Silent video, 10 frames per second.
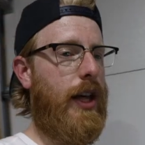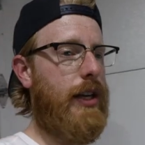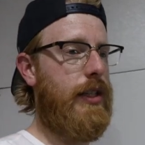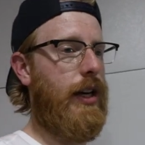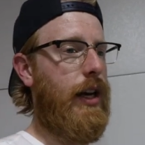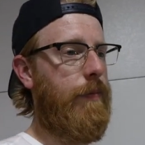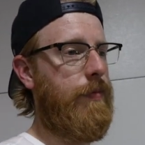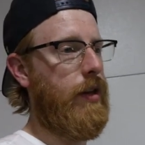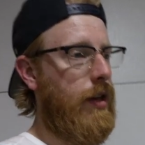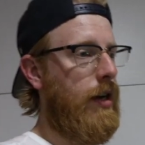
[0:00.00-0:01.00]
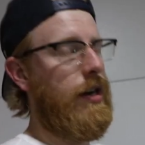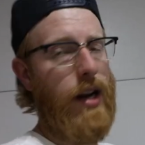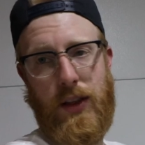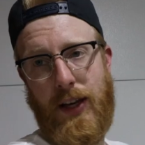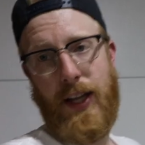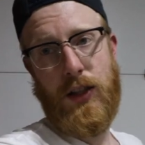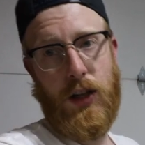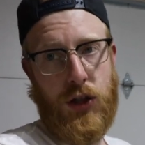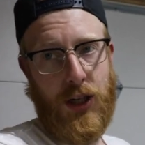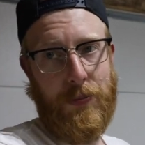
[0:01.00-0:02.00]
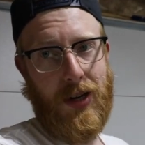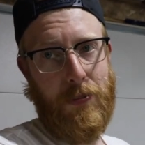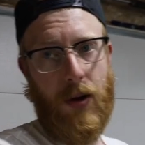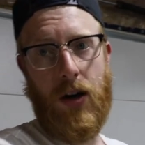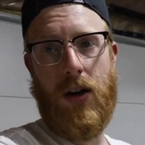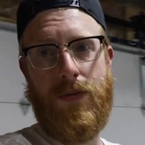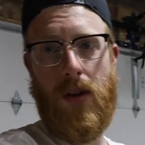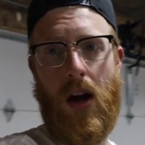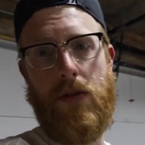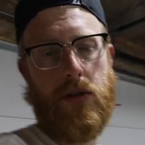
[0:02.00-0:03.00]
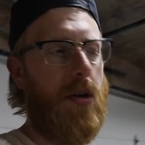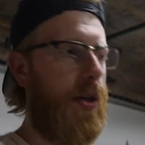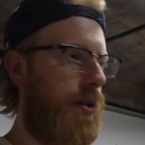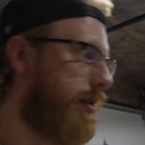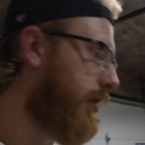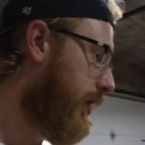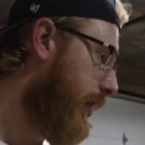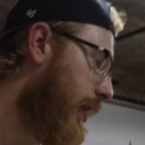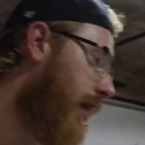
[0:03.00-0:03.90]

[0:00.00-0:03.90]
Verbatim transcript: that uh, nothing gets all chipped up on our awful roads.